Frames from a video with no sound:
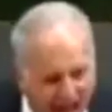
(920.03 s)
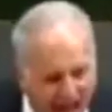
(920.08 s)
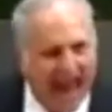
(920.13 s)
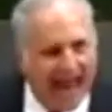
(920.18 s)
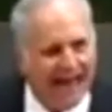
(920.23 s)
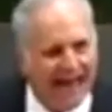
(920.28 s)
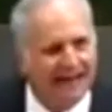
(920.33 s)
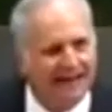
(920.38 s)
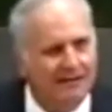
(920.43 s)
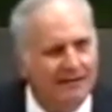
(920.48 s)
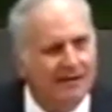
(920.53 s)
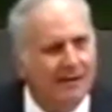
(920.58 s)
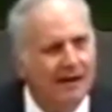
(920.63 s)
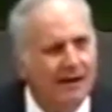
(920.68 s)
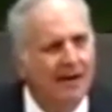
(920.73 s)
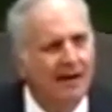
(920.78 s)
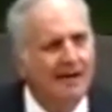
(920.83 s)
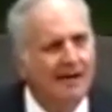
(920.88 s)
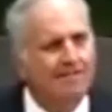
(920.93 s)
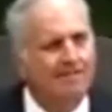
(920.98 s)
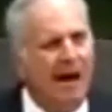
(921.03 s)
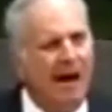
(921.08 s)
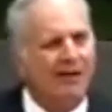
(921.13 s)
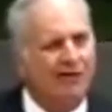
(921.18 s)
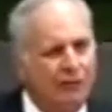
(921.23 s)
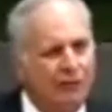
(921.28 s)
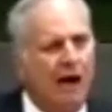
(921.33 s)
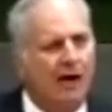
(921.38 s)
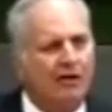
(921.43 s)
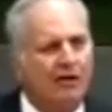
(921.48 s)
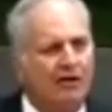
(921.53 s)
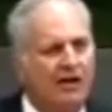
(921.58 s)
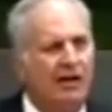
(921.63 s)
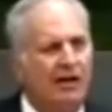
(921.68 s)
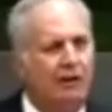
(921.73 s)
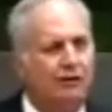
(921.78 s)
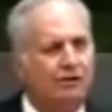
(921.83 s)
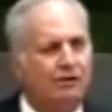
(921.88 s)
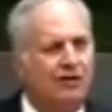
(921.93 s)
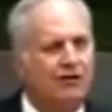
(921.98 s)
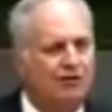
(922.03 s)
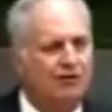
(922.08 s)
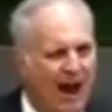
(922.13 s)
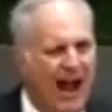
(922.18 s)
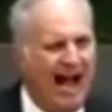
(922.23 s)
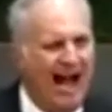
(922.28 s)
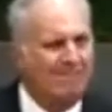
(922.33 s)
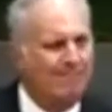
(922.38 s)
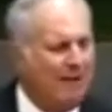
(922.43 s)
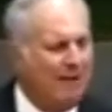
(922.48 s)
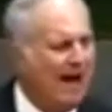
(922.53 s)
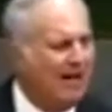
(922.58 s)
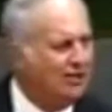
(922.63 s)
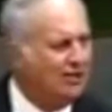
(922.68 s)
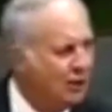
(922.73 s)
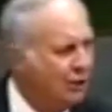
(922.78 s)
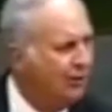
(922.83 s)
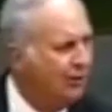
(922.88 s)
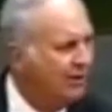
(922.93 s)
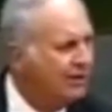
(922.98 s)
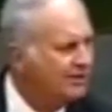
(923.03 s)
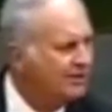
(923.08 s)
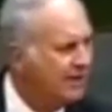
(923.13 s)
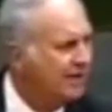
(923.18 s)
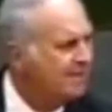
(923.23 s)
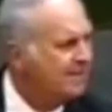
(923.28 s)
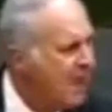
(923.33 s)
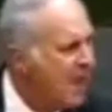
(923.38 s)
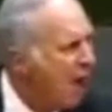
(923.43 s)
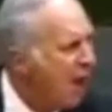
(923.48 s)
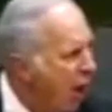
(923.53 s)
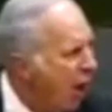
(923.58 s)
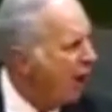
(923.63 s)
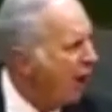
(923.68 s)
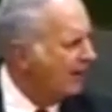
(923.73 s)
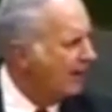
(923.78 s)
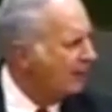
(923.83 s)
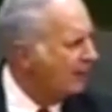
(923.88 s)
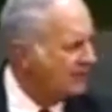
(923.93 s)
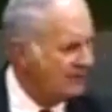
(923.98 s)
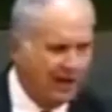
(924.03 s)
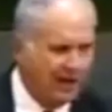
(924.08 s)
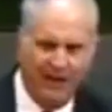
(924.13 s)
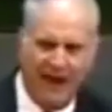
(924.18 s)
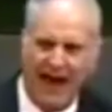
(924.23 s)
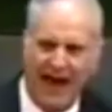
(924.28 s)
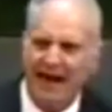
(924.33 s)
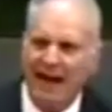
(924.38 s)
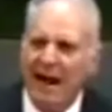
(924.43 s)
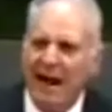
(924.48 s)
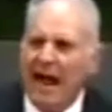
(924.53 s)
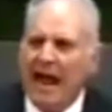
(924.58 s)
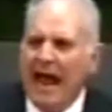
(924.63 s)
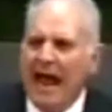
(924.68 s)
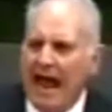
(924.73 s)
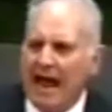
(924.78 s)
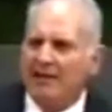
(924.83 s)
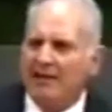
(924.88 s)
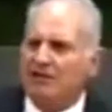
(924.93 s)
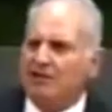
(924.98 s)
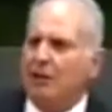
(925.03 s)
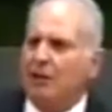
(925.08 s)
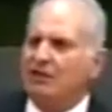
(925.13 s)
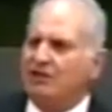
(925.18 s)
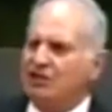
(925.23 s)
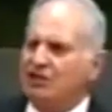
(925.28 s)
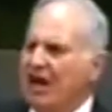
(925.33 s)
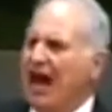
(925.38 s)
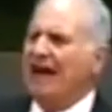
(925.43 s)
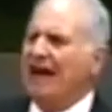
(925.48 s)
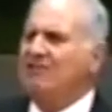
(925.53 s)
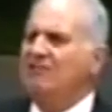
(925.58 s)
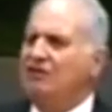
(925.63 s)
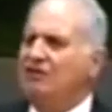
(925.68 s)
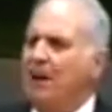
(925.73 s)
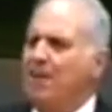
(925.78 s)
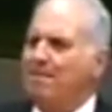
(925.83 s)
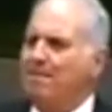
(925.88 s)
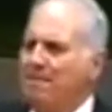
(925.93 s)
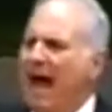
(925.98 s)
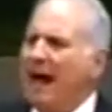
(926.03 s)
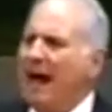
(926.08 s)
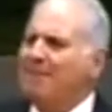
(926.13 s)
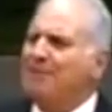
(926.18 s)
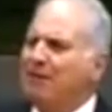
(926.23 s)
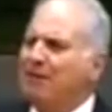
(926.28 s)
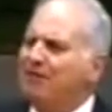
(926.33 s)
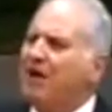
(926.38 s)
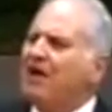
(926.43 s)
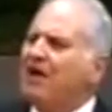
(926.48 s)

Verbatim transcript: dead, by drug dealers and drive by shootings and all the rest of that. And so it's gotten so bad